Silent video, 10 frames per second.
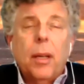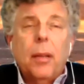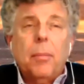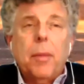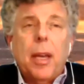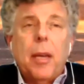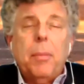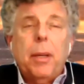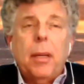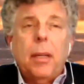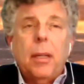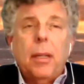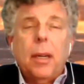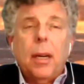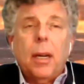It may
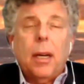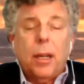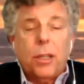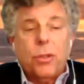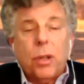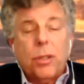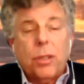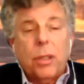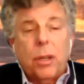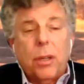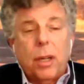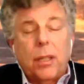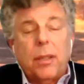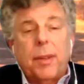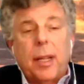be a construction loan on
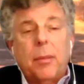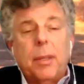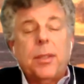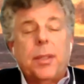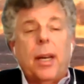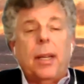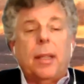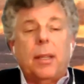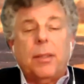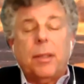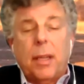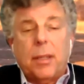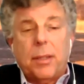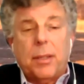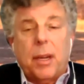a development site that isn't
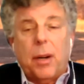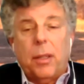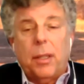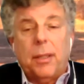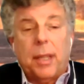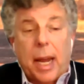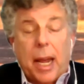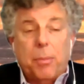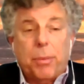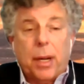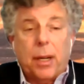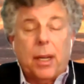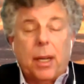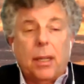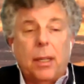necessarily today
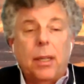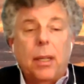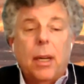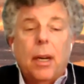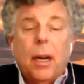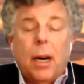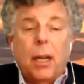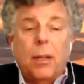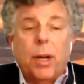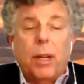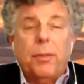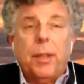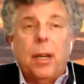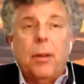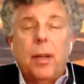predicated on rent
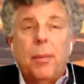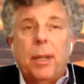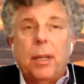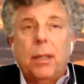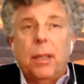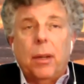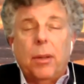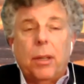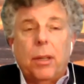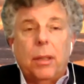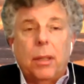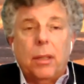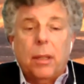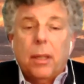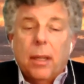flow. I mean,
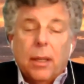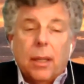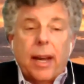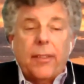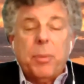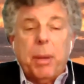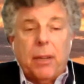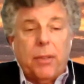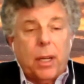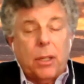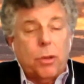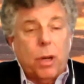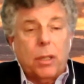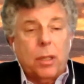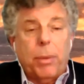the lifespan of a
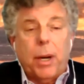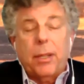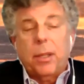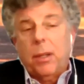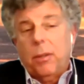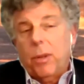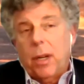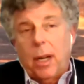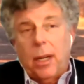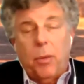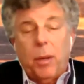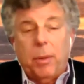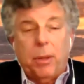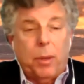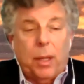construction project can run anywhere
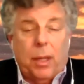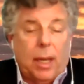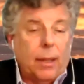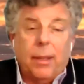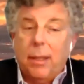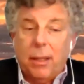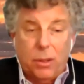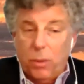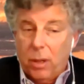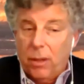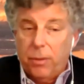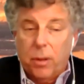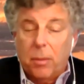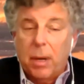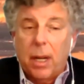between 18 and
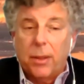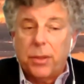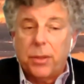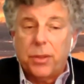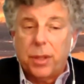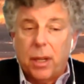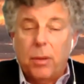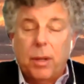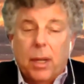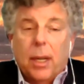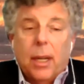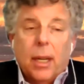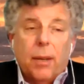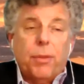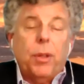24 months. And so
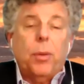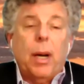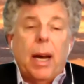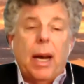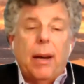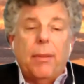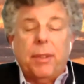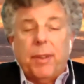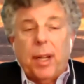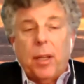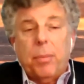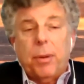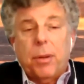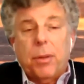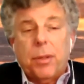if you have
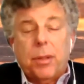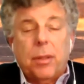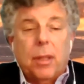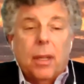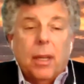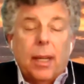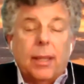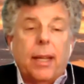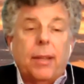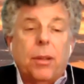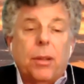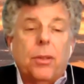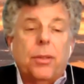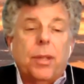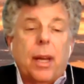developers and
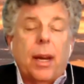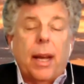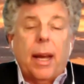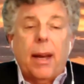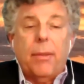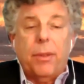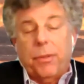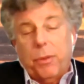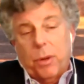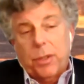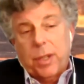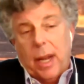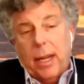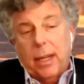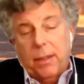lenders that have the
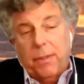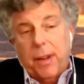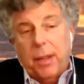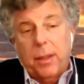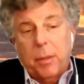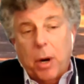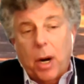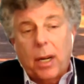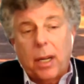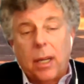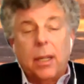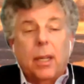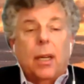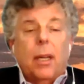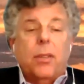foresight and the faith in the market,
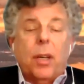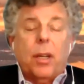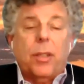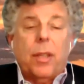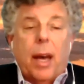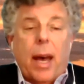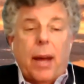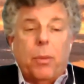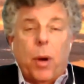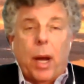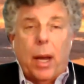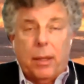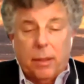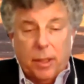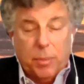such that
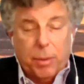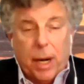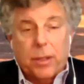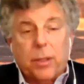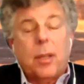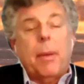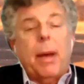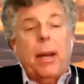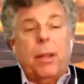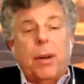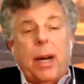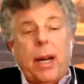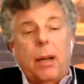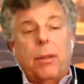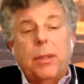when these projects come out of the
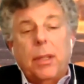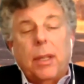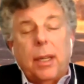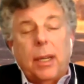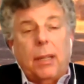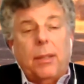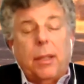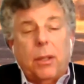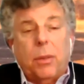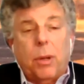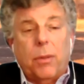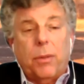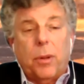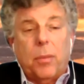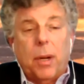ground in 18 and
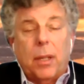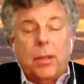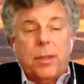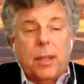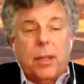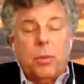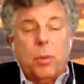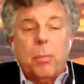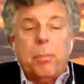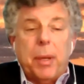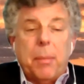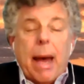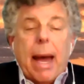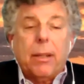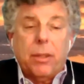24 months, things will be
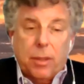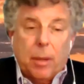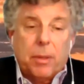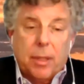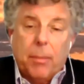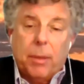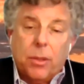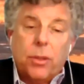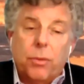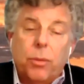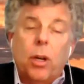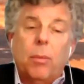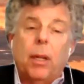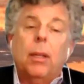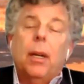back to some semblance of
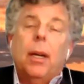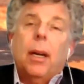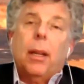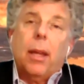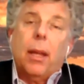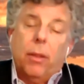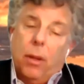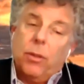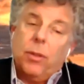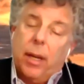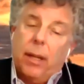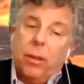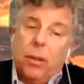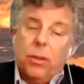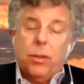normal, then those
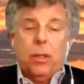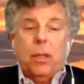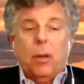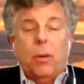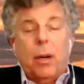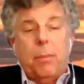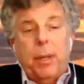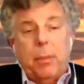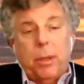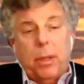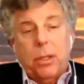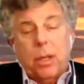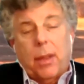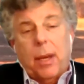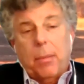lenders, are being bullish
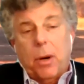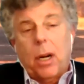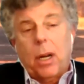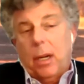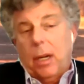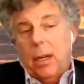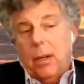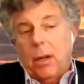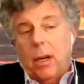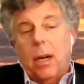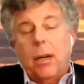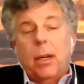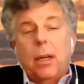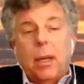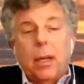on that market and are
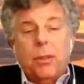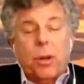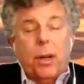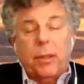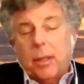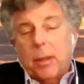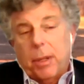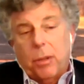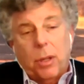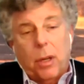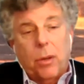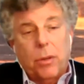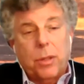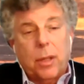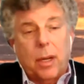starting to dip their
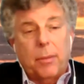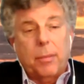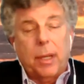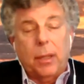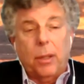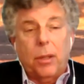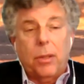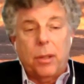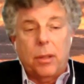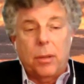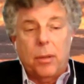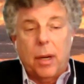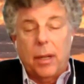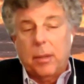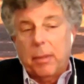toes and look
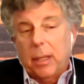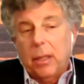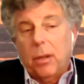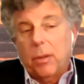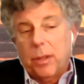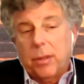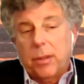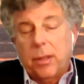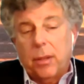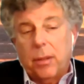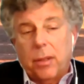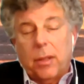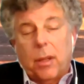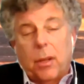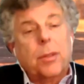to make loans into
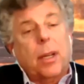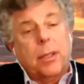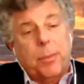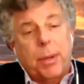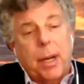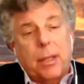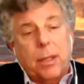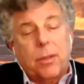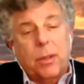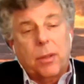those kinds of projects.